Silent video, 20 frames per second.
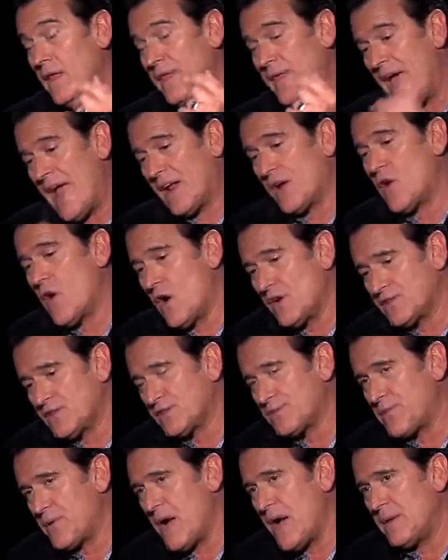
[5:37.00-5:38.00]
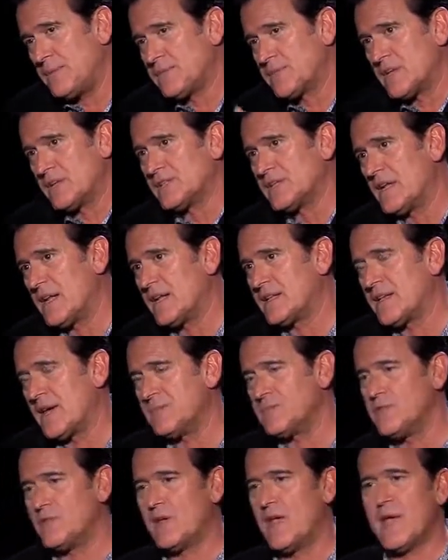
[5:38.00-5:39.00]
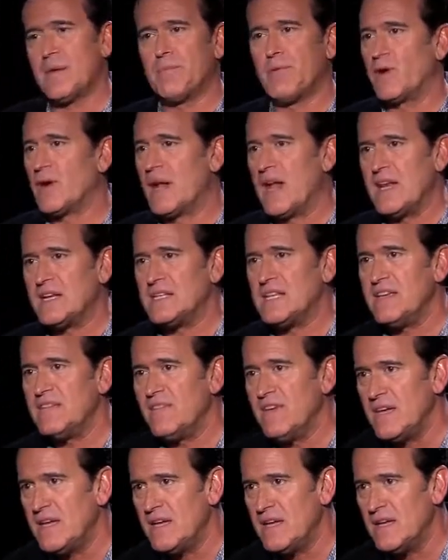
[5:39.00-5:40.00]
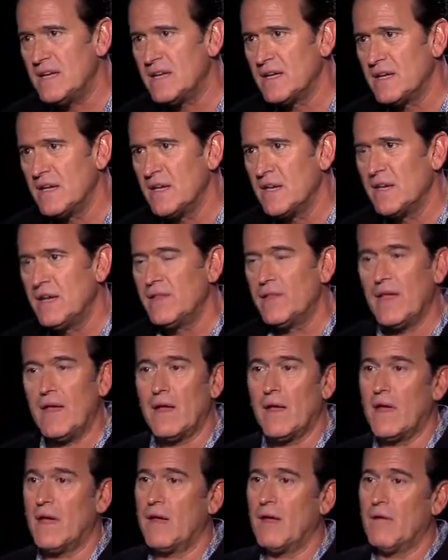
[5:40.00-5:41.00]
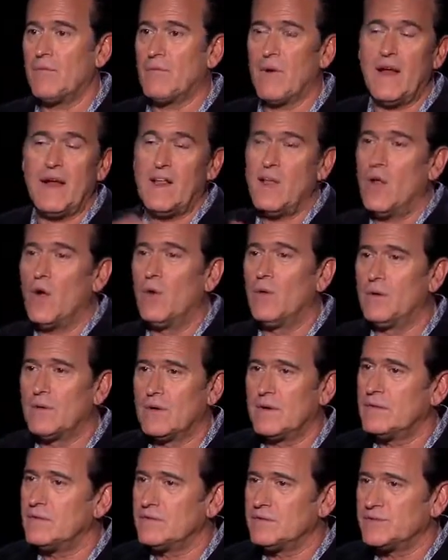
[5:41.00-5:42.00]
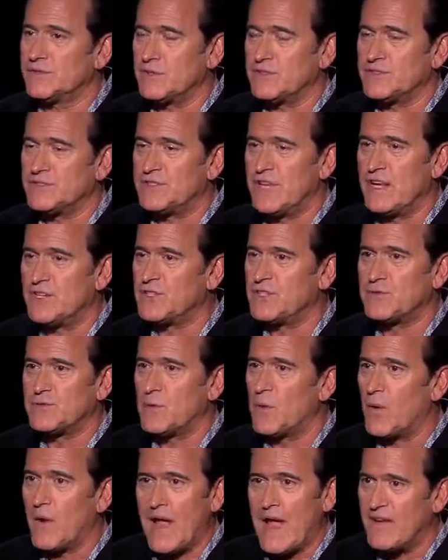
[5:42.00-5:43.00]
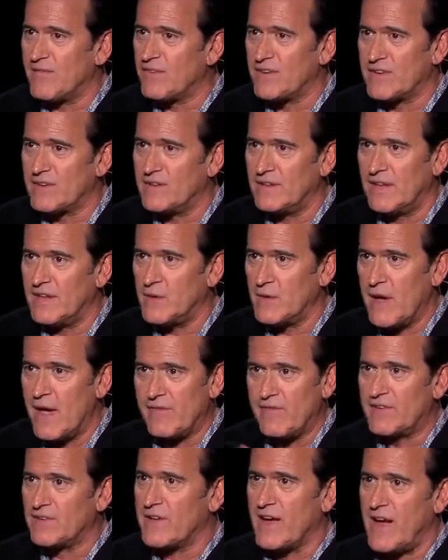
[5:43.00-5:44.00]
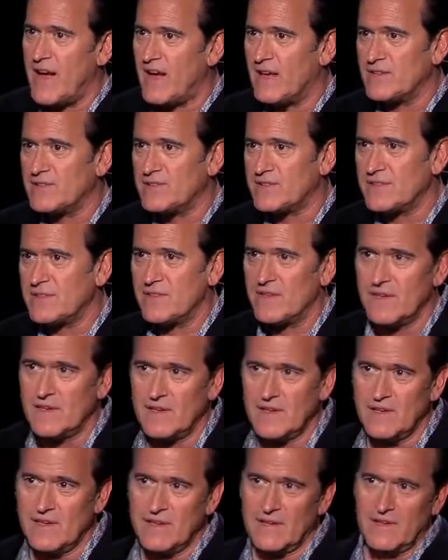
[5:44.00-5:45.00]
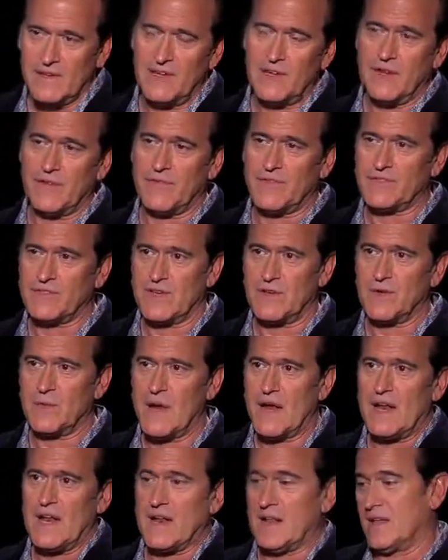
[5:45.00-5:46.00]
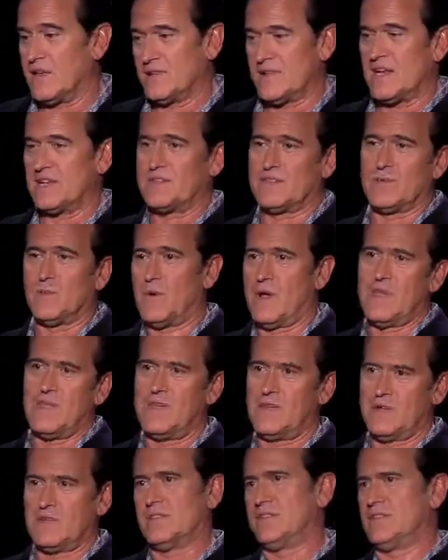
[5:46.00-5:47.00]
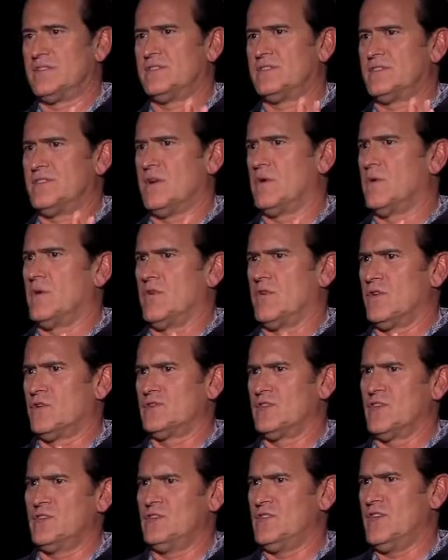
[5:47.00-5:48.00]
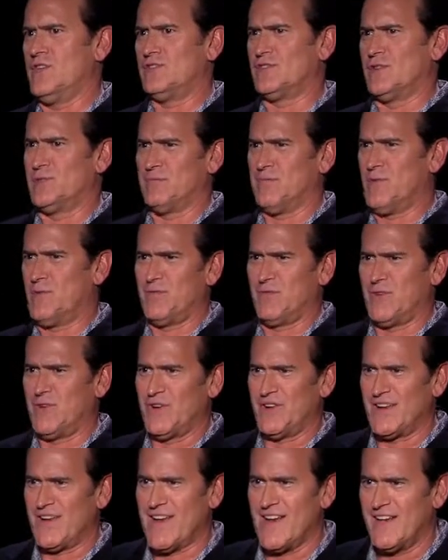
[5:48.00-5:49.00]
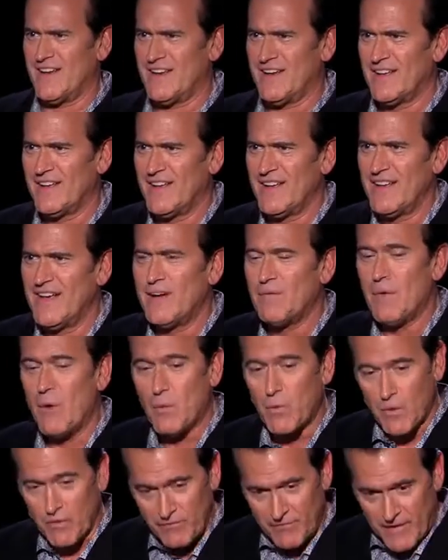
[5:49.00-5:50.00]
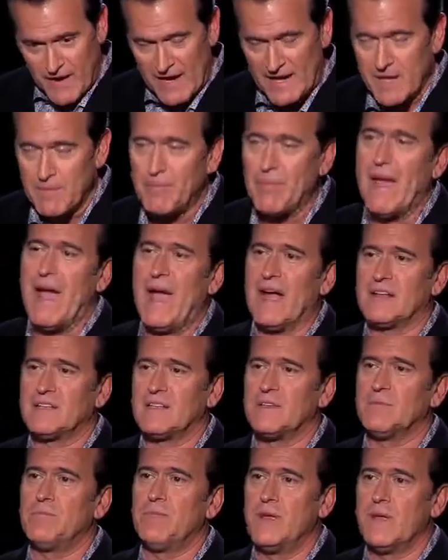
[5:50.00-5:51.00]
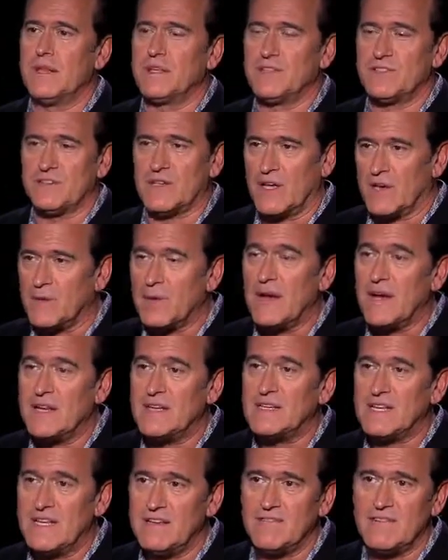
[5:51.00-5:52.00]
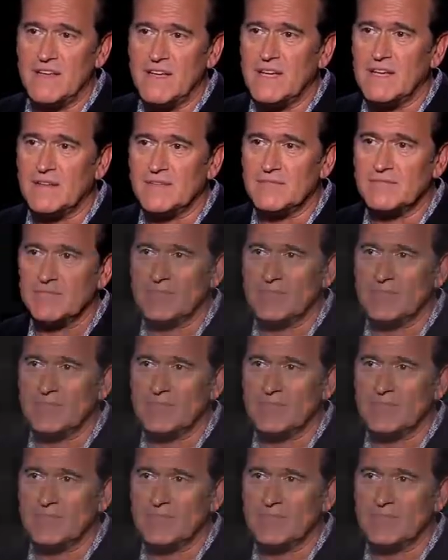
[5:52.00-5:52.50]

that causes problems because a lot of times you can't put it on TV. Mm-hmm. The radio, certain stations won't ever let you advertise, you know, if it's unrated because that's the way you can tell whether it's a decent movie or not. Well, we're finally back to being this is unrated TV.